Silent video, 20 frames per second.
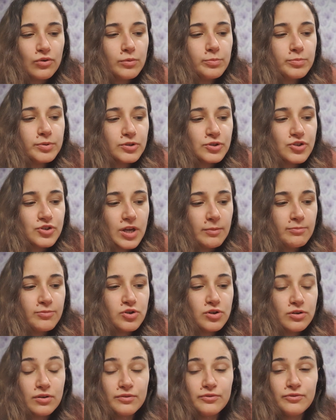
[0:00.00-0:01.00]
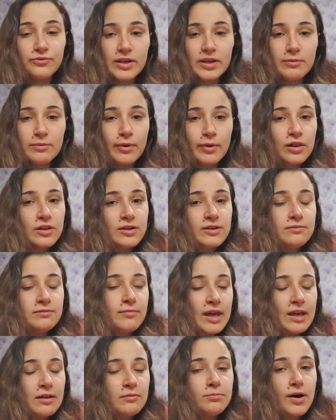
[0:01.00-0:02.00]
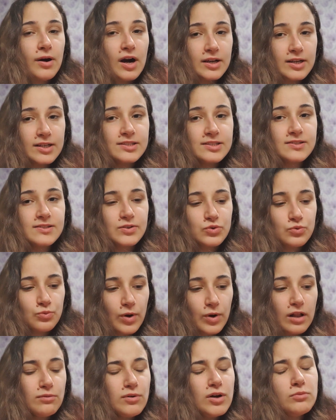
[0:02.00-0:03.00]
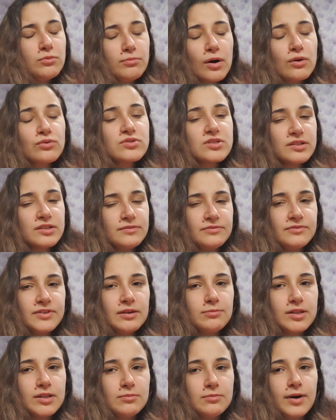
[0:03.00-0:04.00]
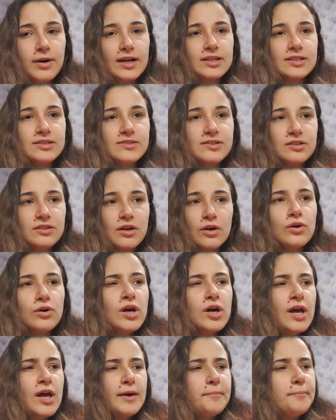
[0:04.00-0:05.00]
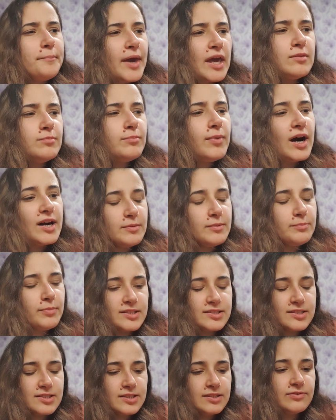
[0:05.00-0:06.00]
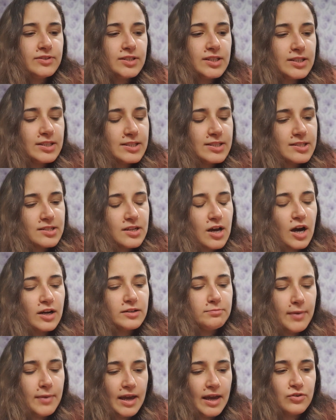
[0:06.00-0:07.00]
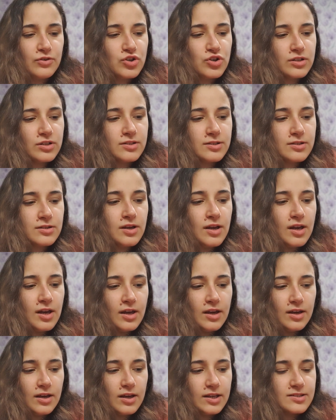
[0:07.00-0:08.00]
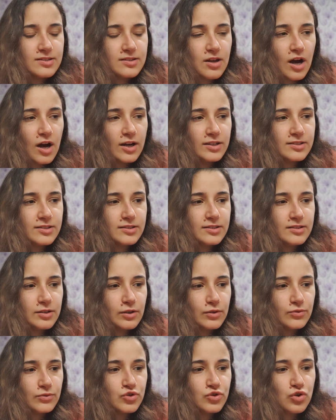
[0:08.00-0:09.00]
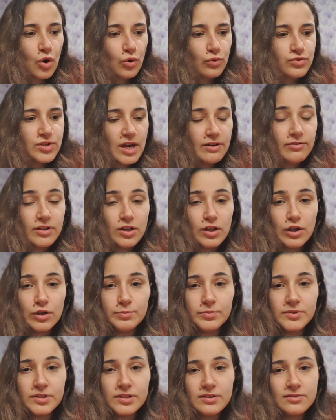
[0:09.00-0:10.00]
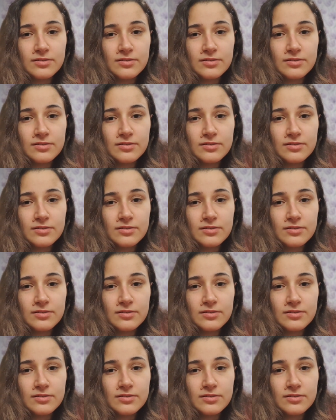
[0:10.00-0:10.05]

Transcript: perception of female and male bodies as well. Well, mostly female bodies. Male body positivity is not mentioned, is not so developed